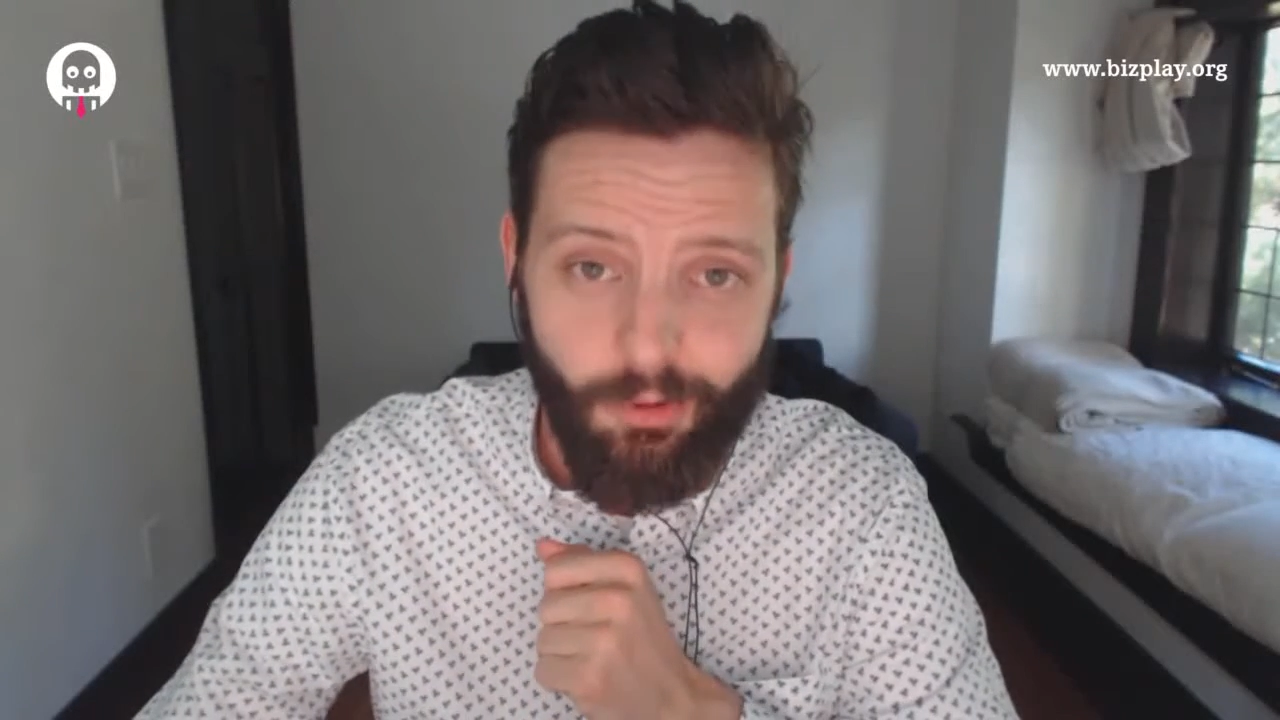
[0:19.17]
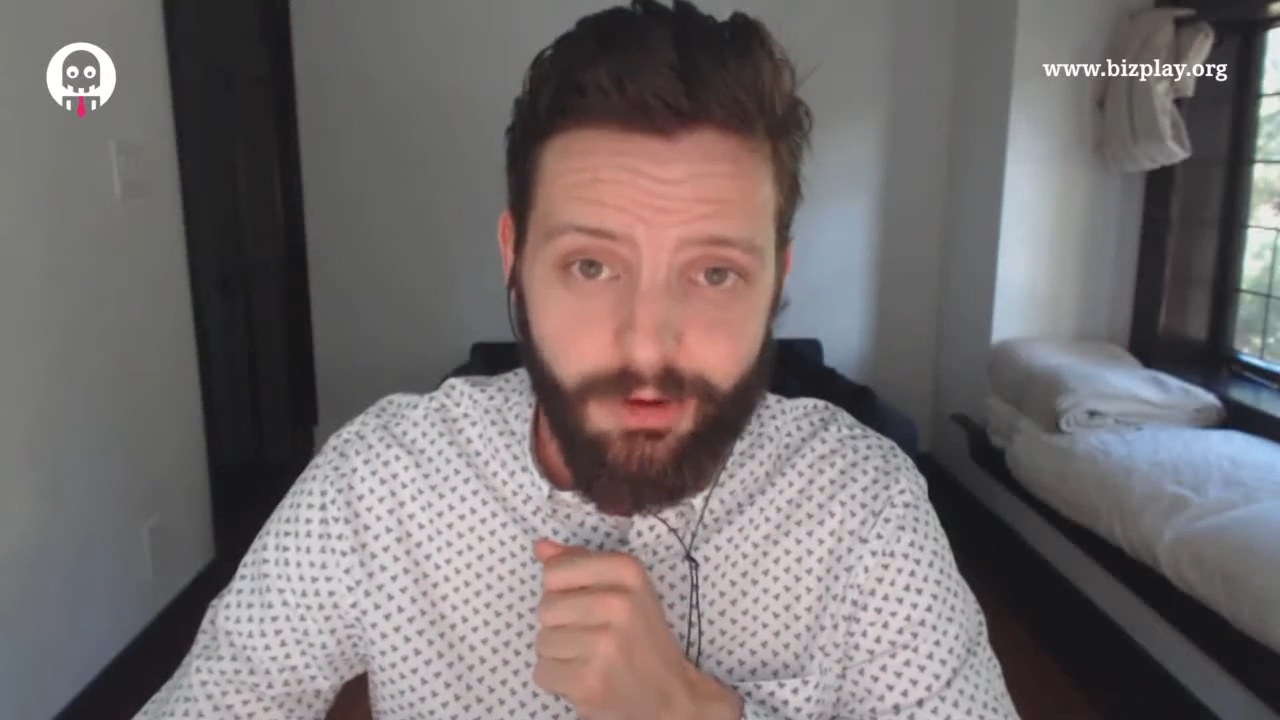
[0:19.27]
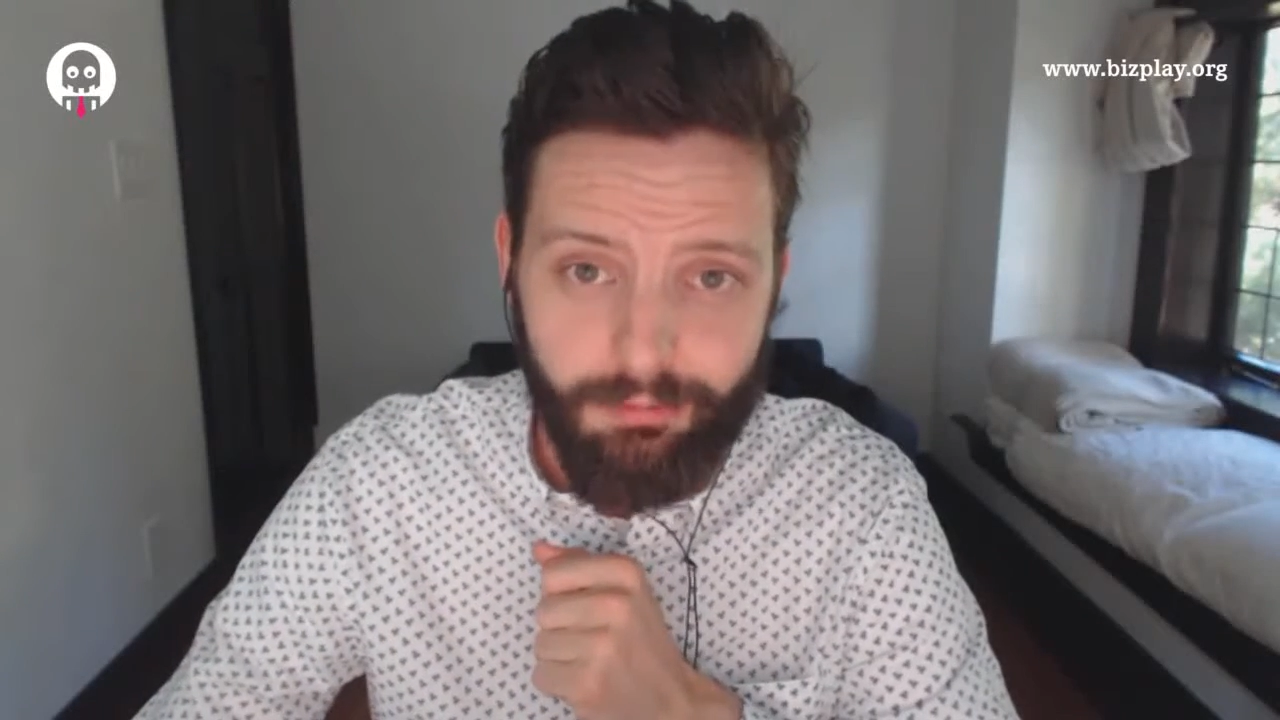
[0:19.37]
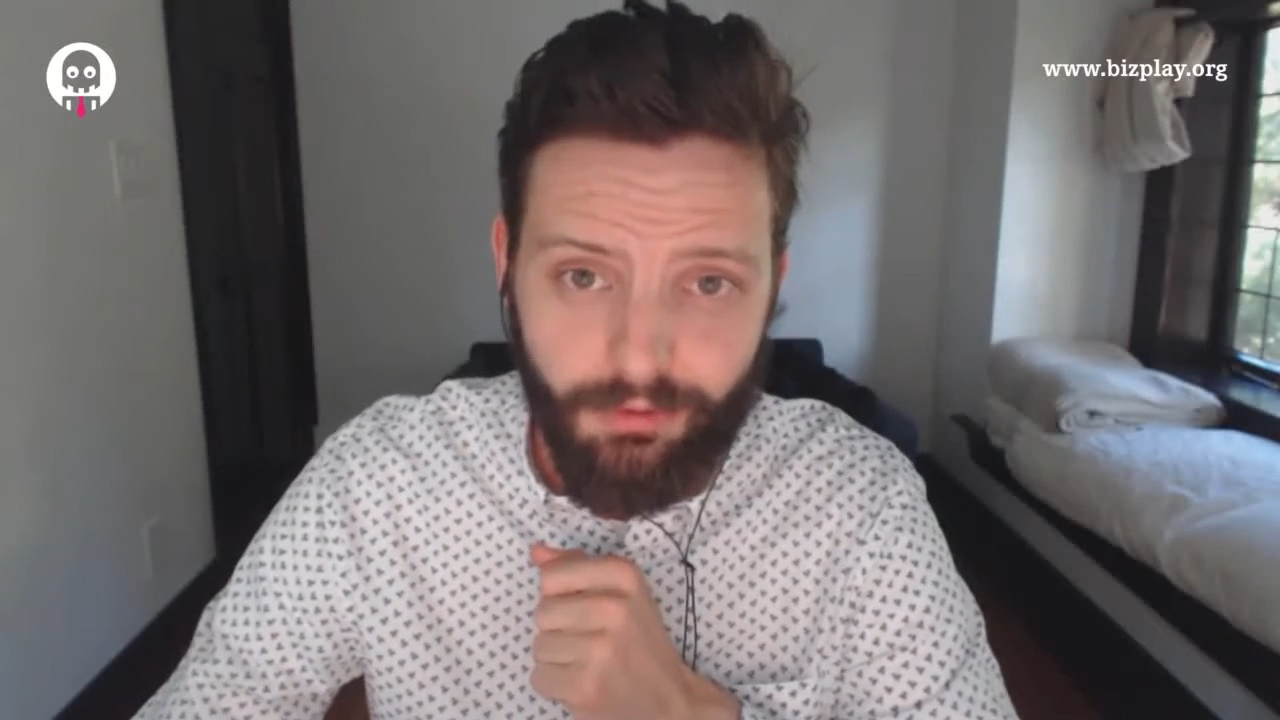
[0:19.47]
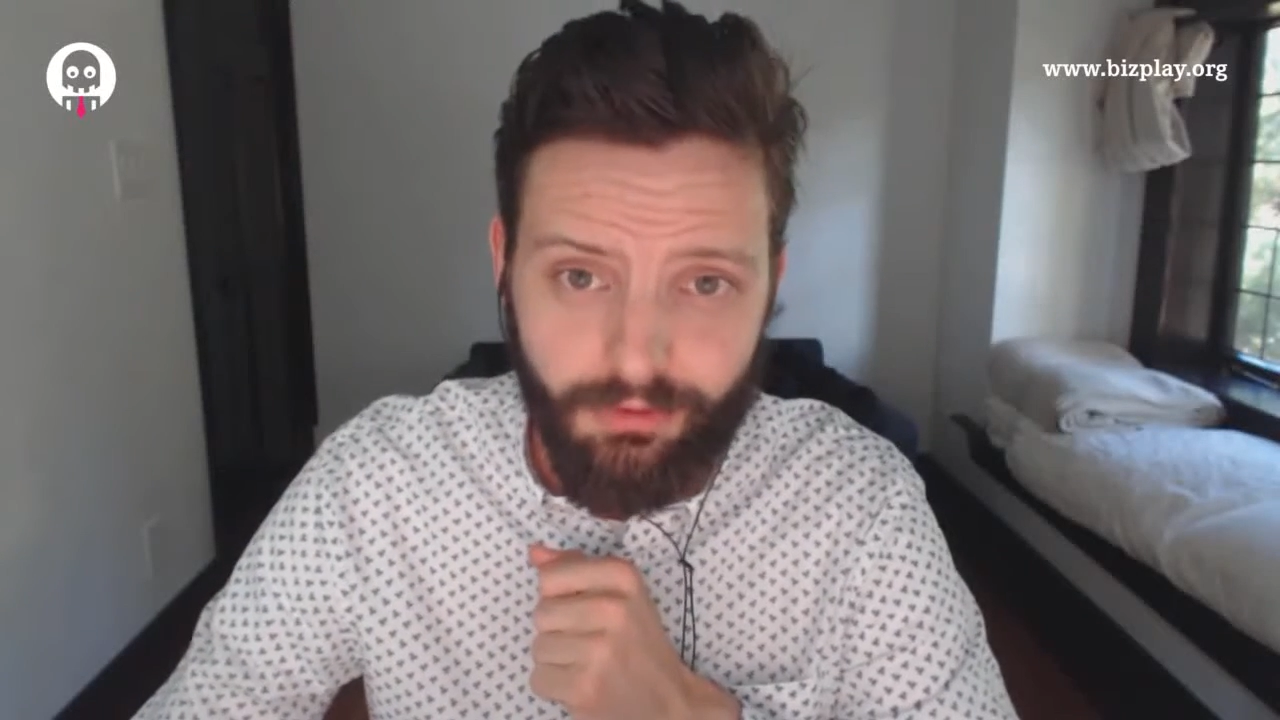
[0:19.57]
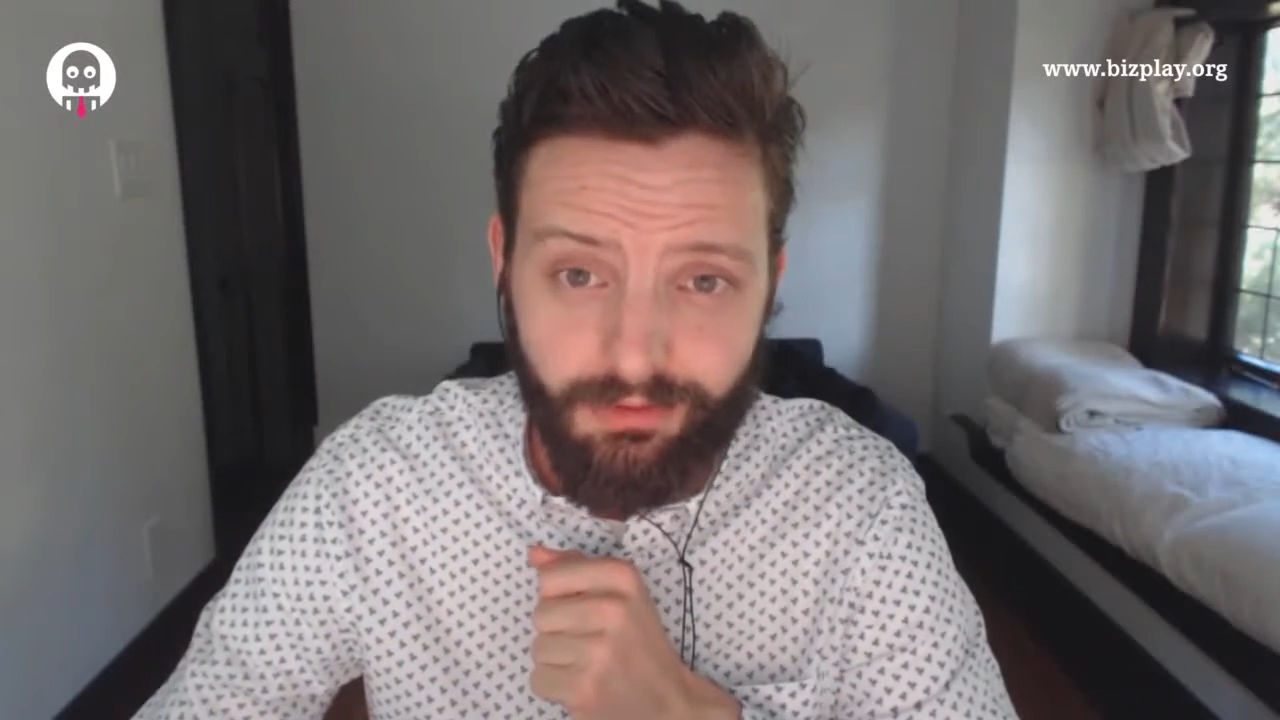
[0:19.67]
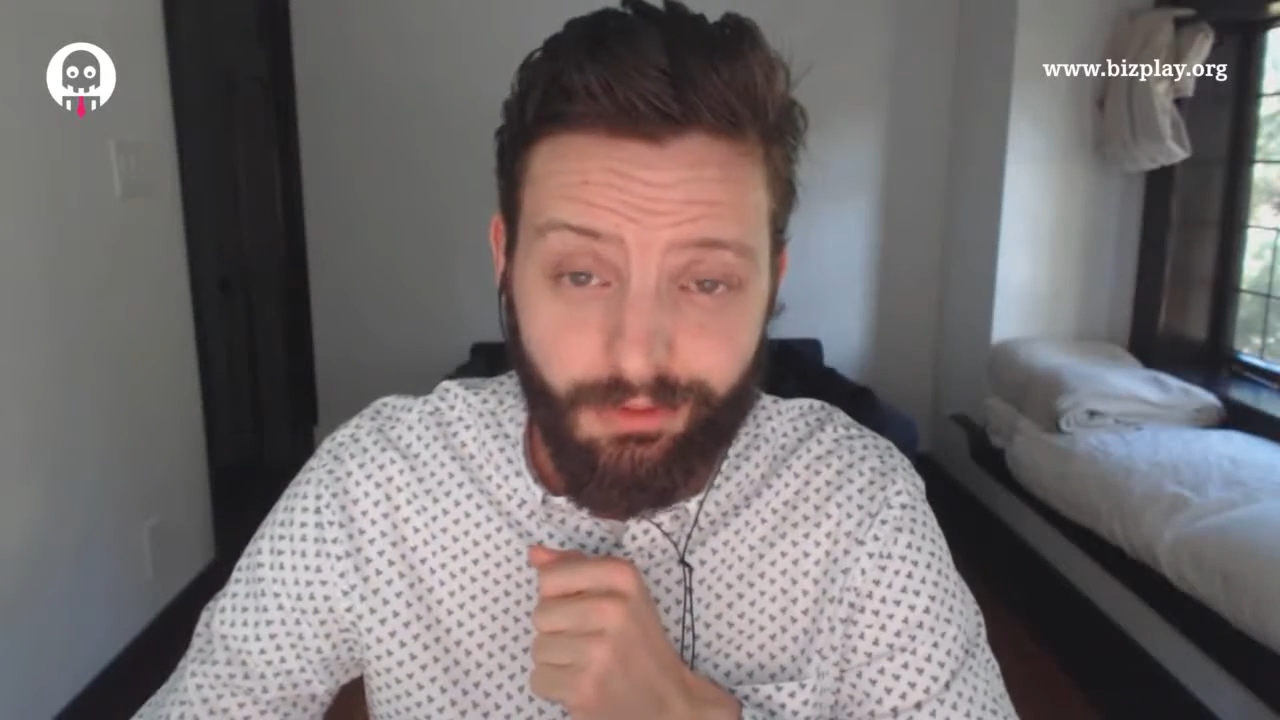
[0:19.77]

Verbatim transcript: we melted